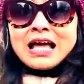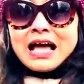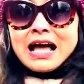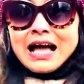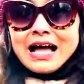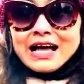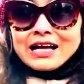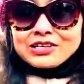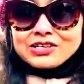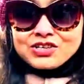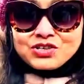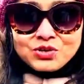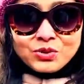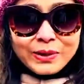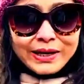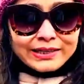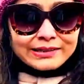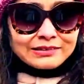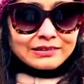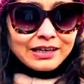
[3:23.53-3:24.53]
and
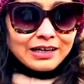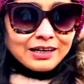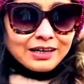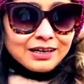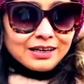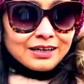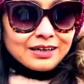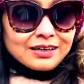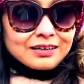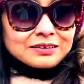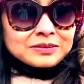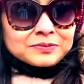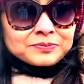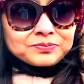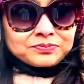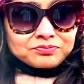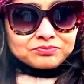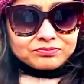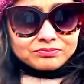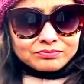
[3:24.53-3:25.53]
Shweta
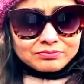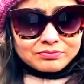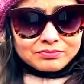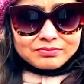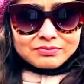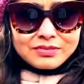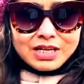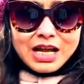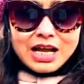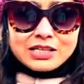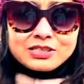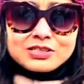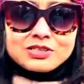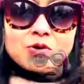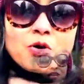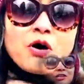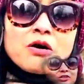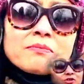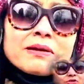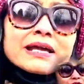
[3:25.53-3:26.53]
and
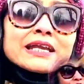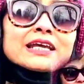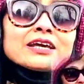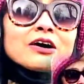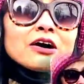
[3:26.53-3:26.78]
so many